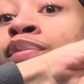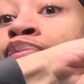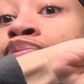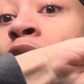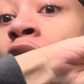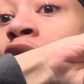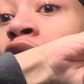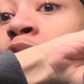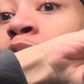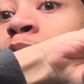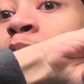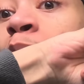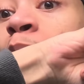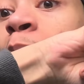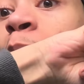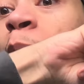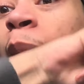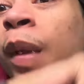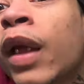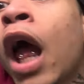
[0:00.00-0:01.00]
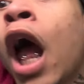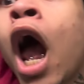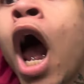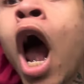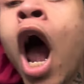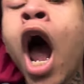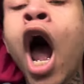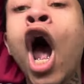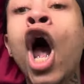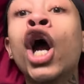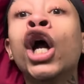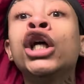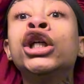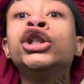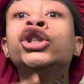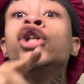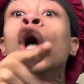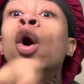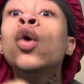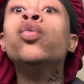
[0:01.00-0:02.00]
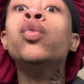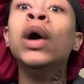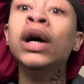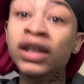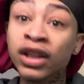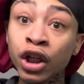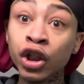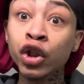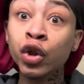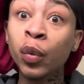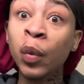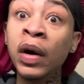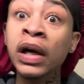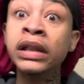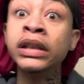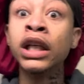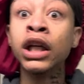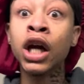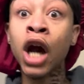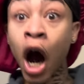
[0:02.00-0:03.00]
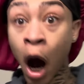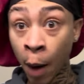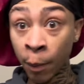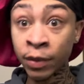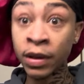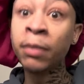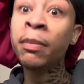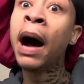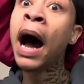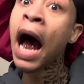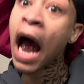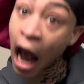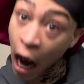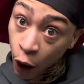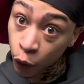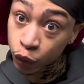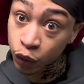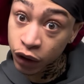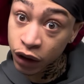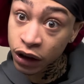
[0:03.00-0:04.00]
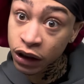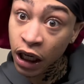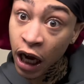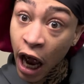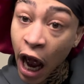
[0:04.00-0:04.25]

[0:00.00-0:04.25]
Bro, no wonder you wanted to come to my house